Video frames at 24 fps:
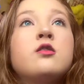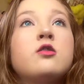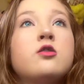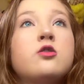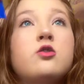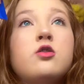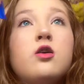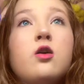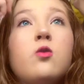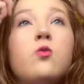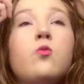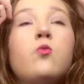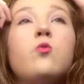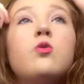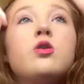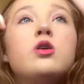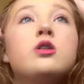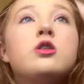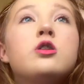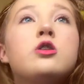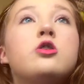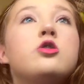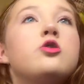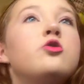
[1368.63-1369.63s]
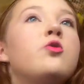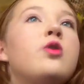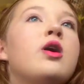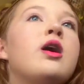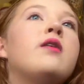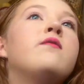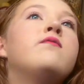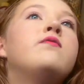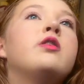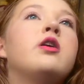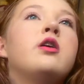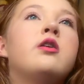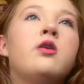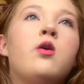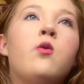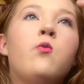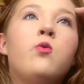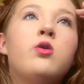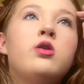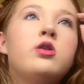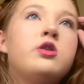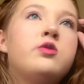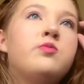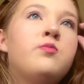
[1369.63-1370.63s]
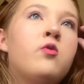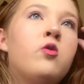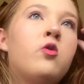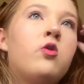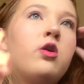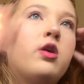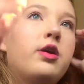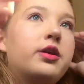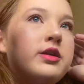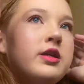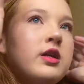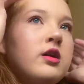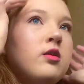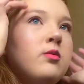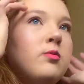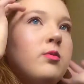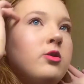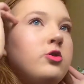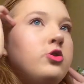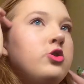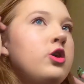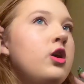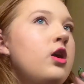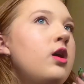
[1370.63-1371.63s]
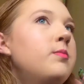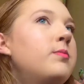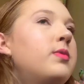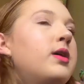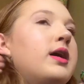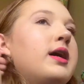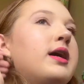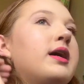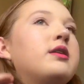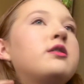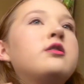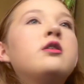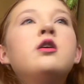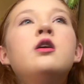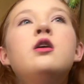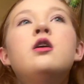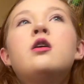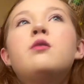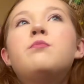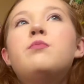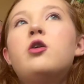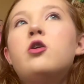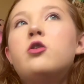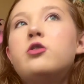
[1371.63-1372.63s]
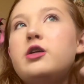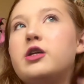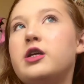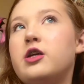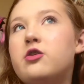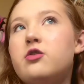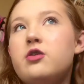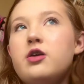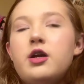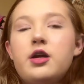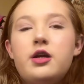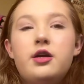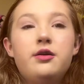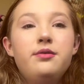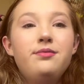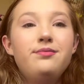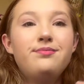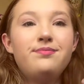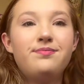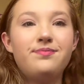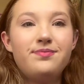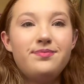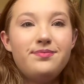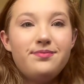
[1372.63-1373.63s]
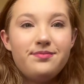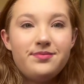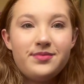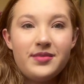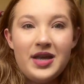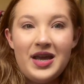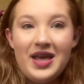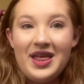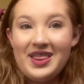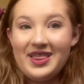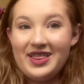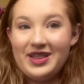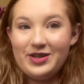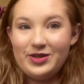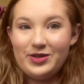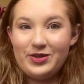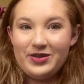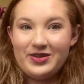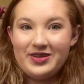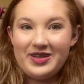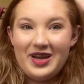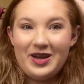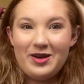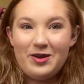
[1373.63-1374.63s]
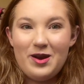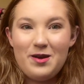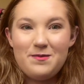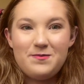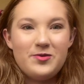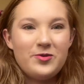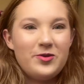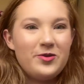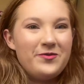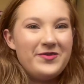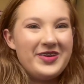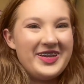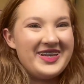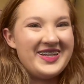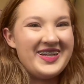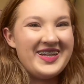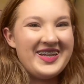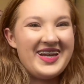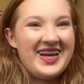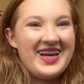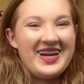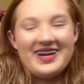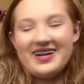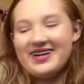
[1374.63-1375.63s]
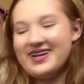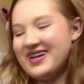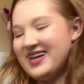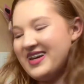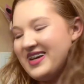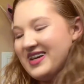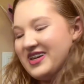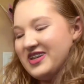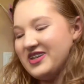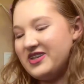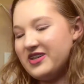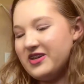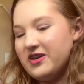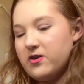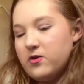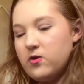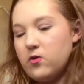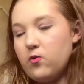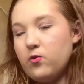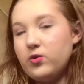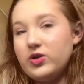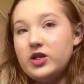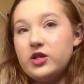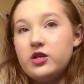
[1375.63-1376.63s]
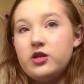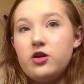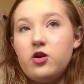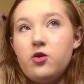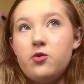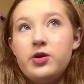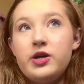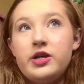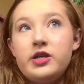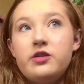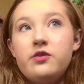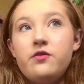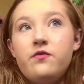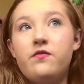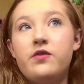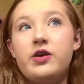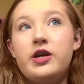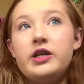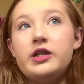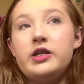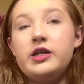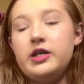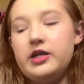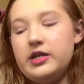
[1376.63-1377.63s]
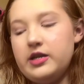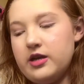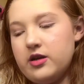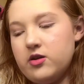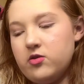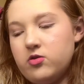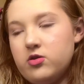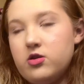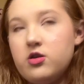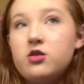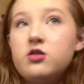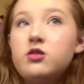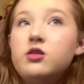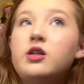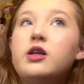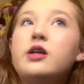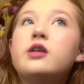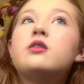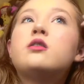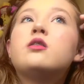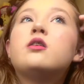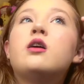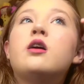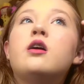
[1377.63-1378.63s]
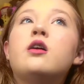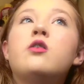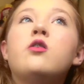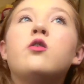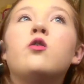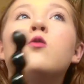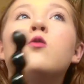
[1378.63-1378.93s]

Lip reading: So once you have done once more a terrible job at parting your hair, this looks like crap, but I'll fix it later. So we are going to finally now curl it, and